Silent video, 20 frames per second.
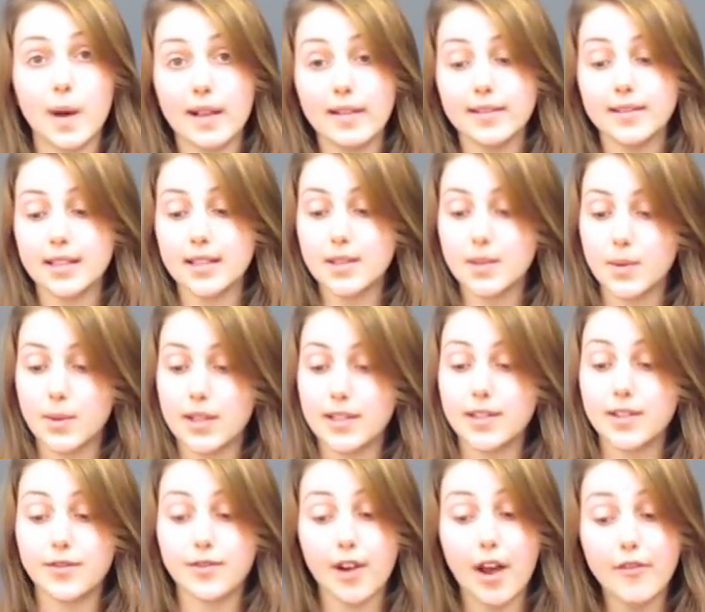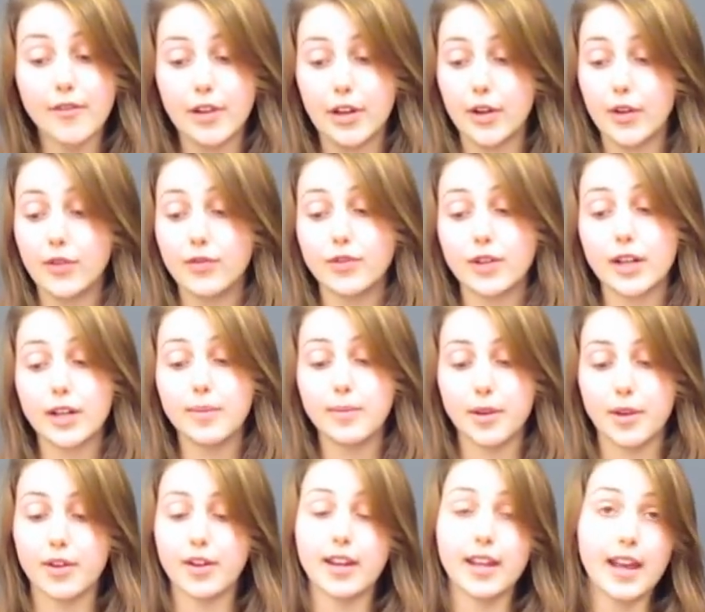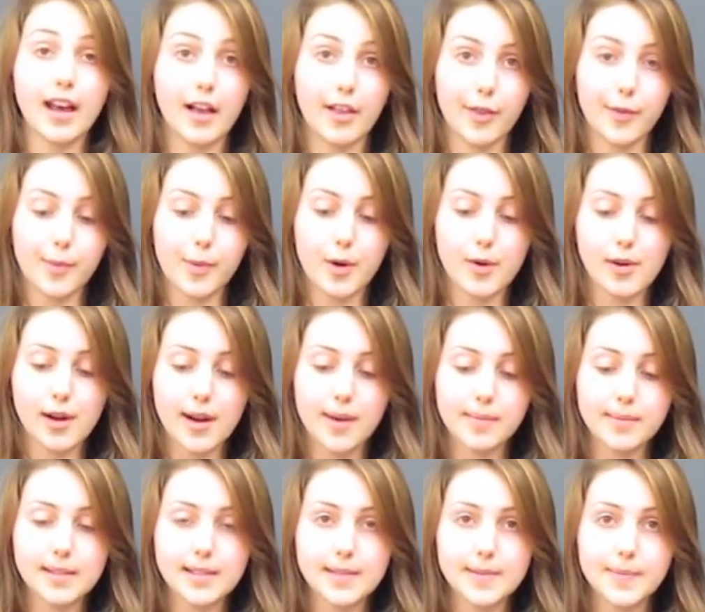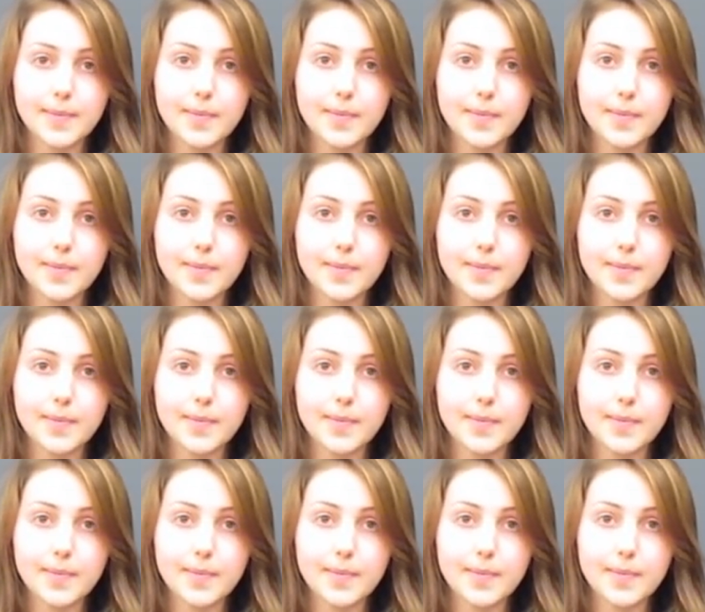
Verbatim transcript: well as a source of revenue for community health programs.